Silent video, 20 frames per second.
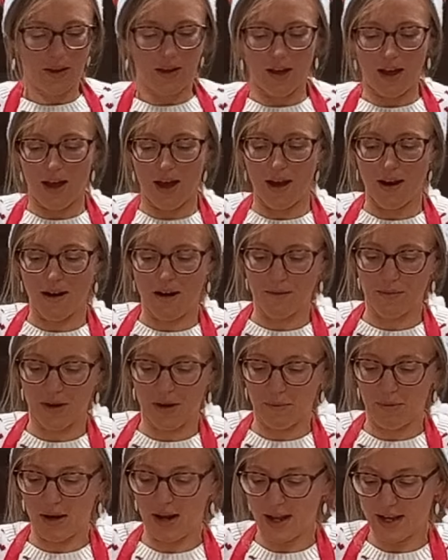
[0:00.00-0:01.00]
And I'm going
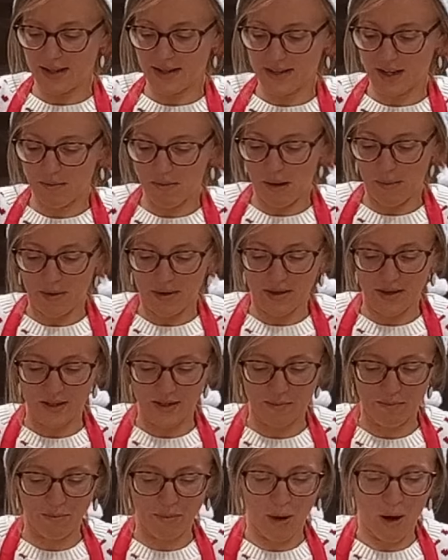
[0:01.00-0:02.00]
to plate some up in
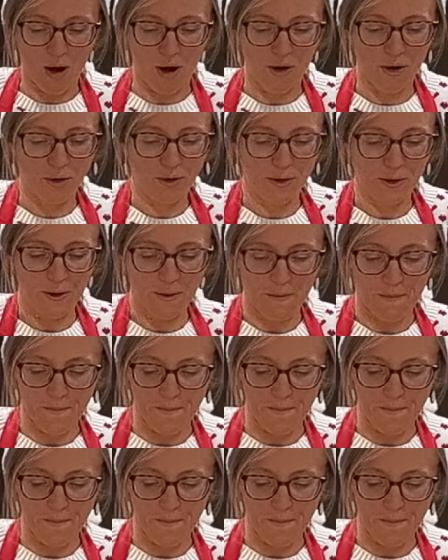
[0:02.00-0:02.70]
this bowl